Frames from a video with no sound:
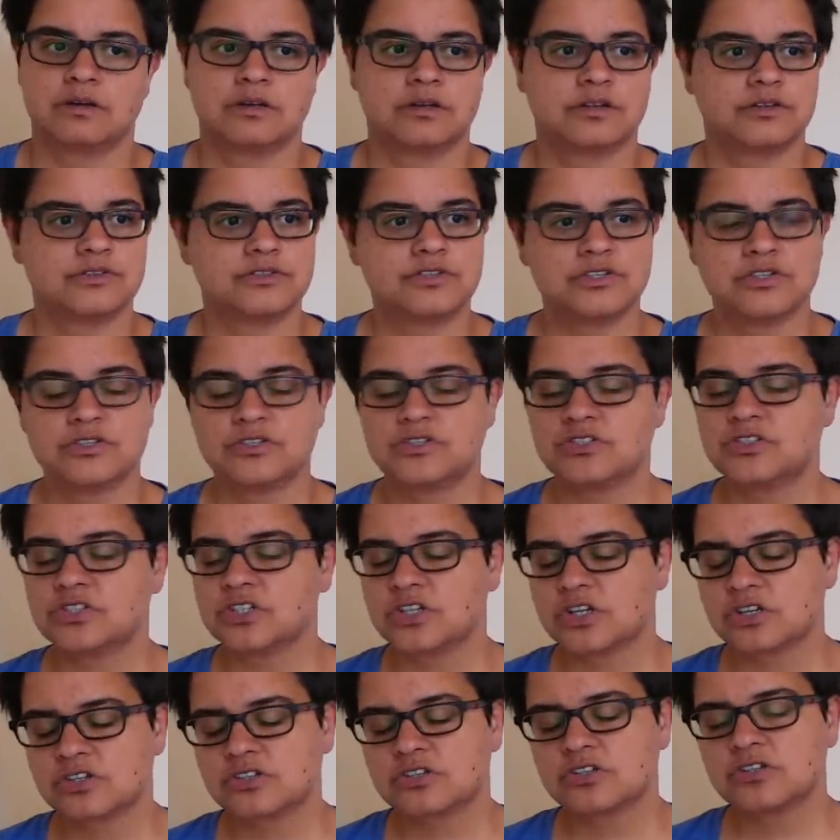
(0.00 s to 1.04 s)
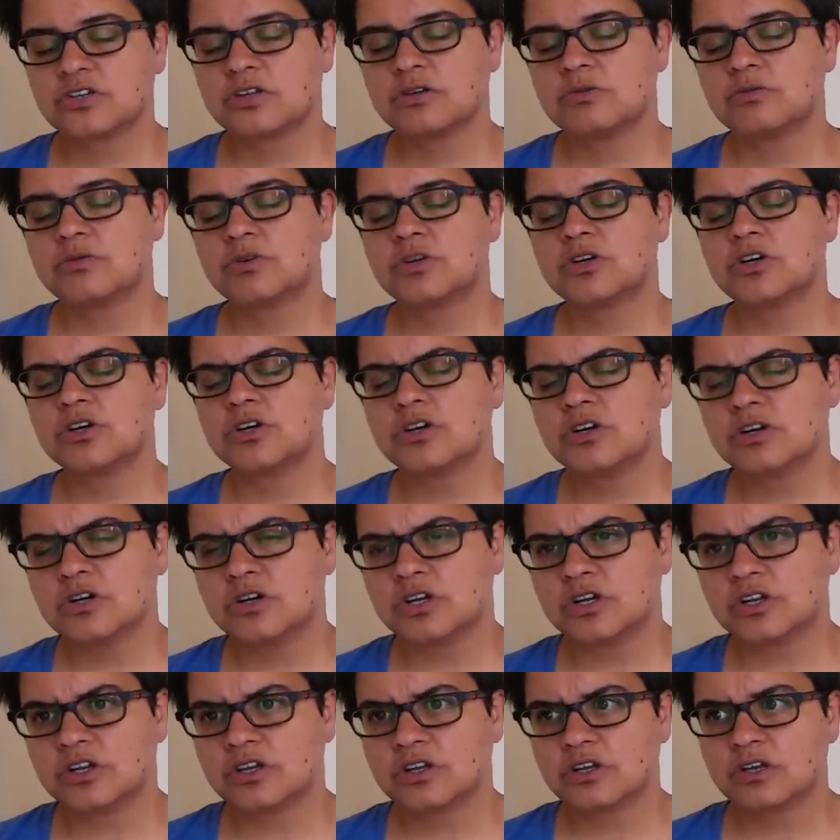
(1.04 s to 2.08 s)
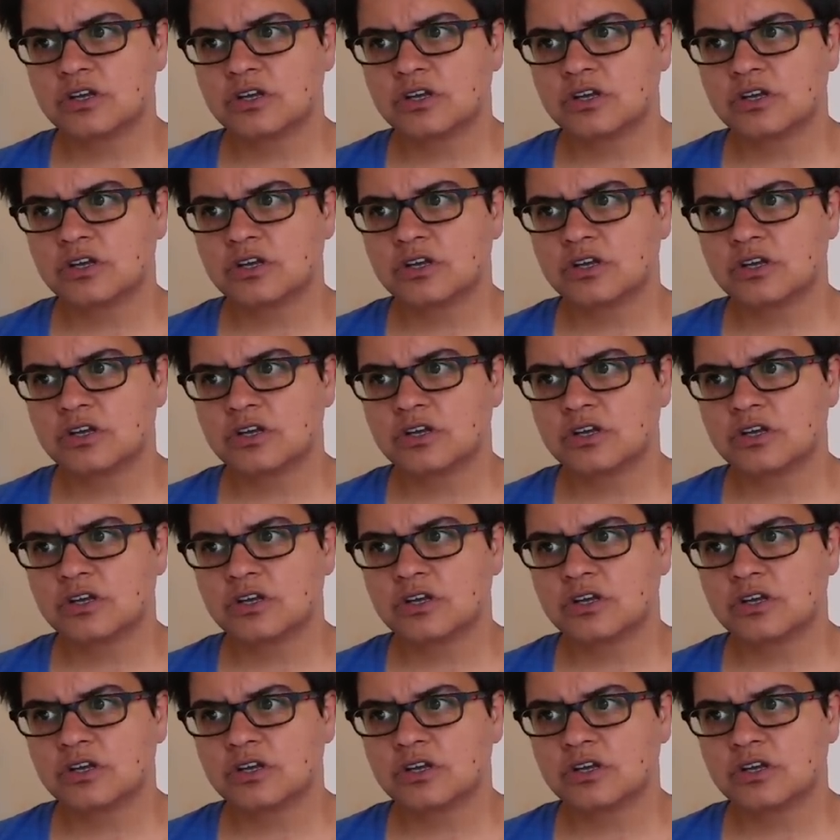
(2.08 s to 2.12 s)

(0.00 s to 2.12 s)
This is just so good.